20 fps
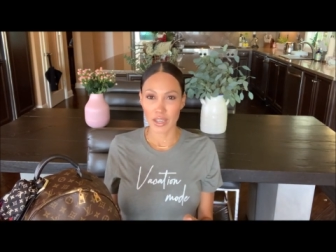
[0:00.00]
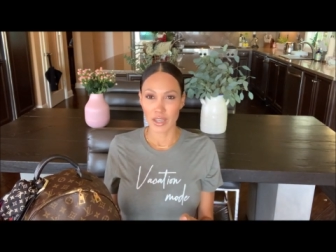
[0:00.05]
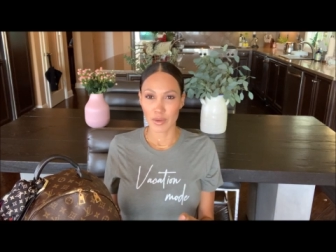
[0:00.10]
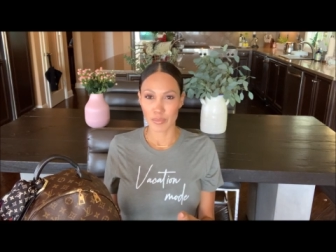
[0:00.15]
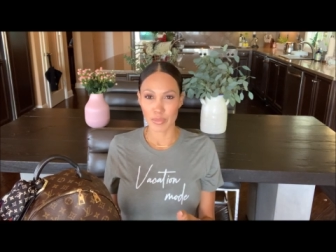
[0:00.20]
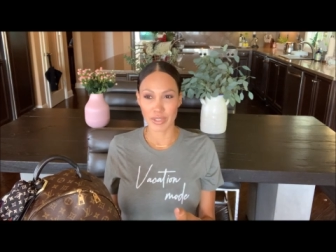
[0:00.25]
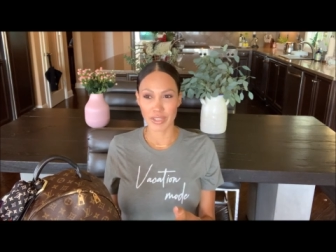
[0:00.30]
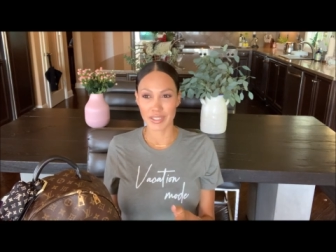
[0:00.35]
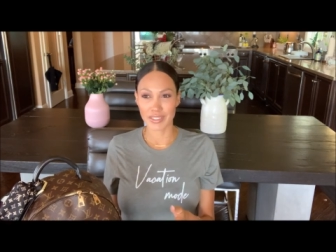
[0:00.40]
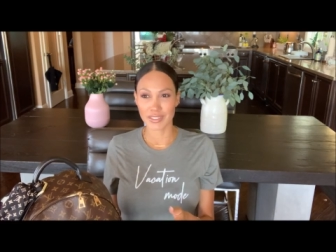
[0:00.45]

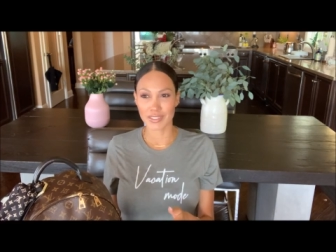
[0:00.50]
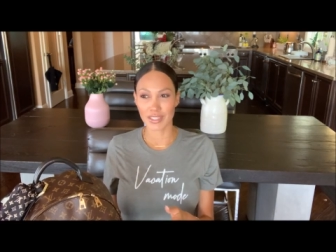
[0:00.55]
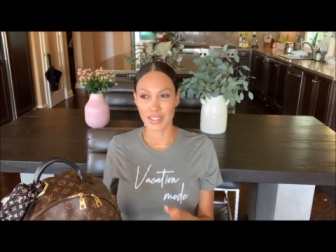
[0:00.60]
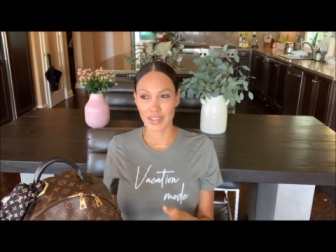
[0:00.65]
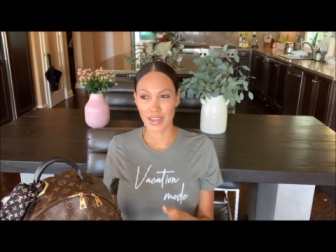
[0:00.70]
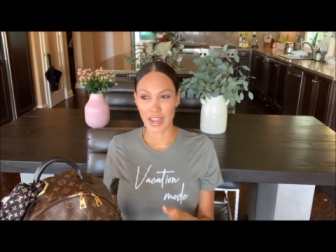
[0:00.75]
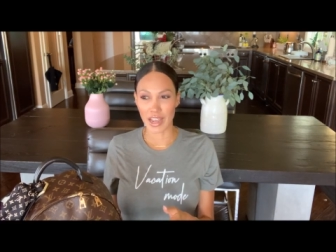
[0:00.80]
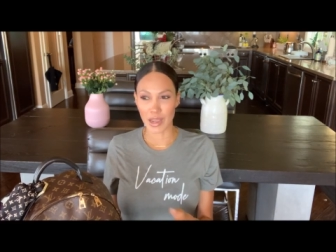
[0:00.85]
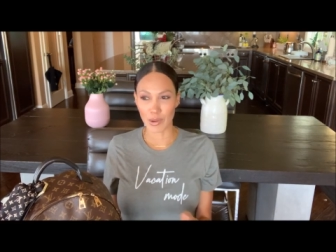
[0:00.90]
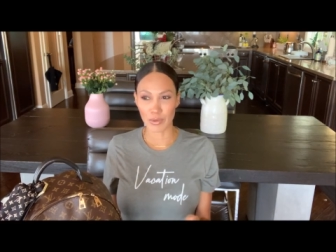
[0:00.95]
because then
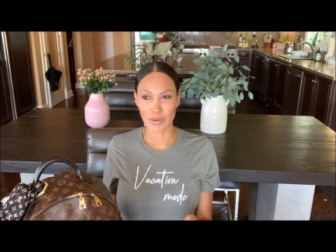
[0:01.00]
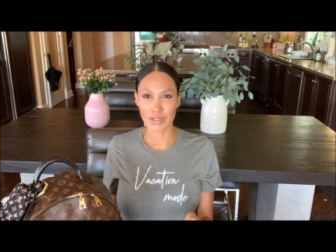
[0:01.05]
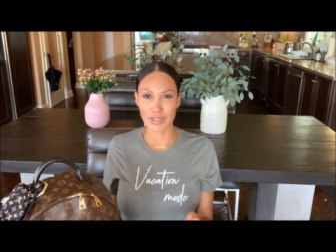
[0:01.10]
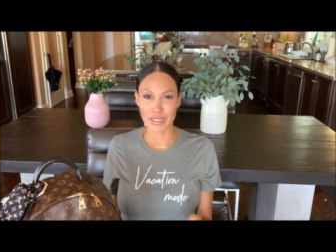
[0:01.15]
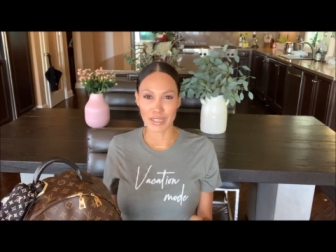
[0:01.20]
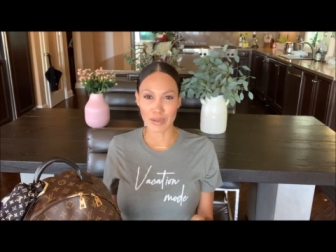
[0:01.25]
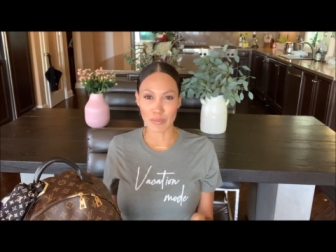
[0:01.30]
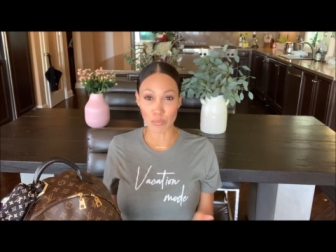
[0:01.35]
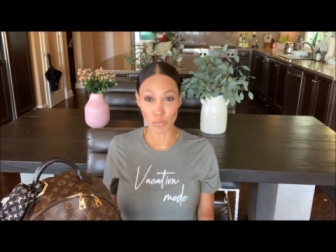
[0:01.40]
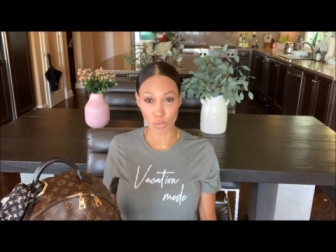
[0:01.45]
I would
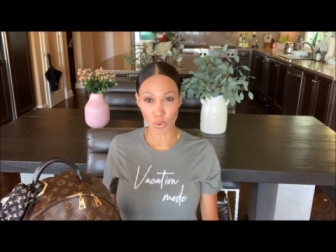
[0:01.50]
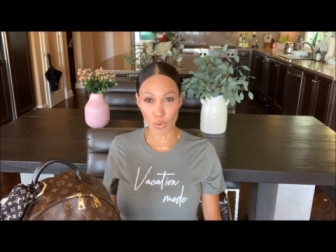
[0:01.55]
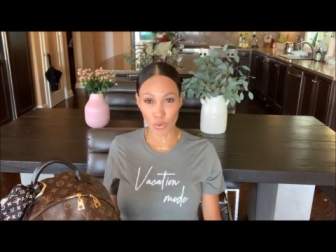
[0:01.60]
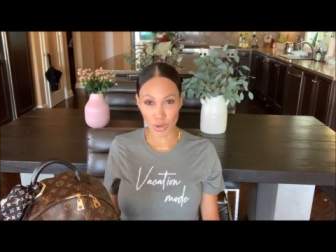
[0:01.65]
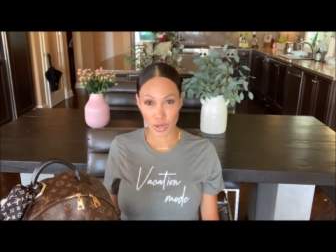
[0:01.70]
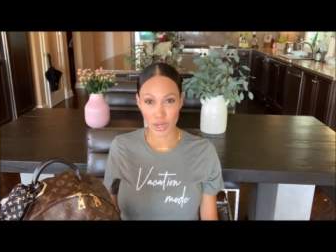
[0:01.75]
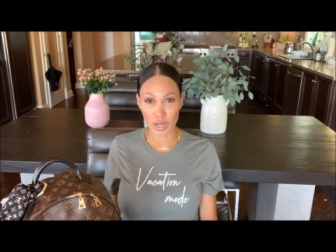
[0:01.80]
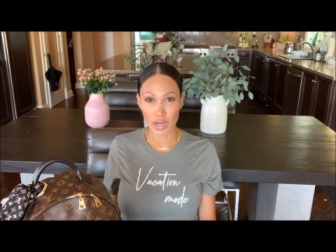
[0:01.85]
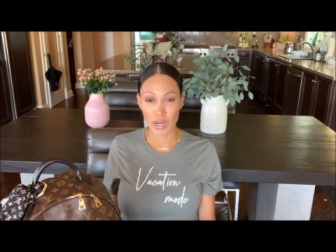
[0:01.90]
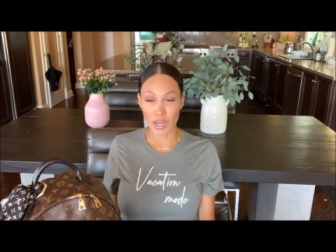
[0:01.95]
need
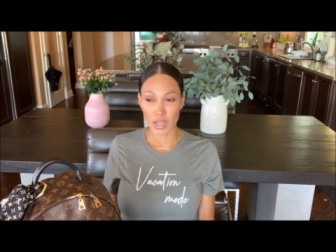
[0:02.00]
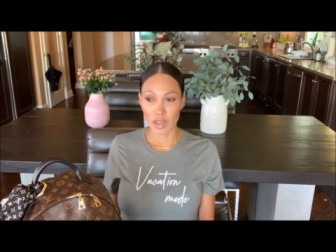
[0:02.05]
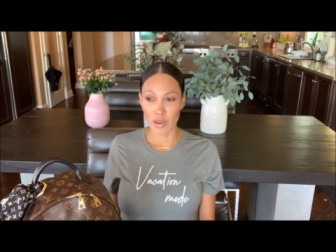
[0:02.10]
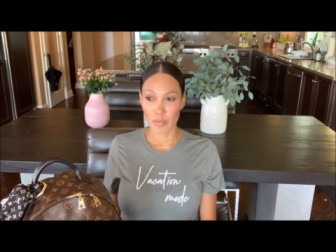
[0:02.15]
more.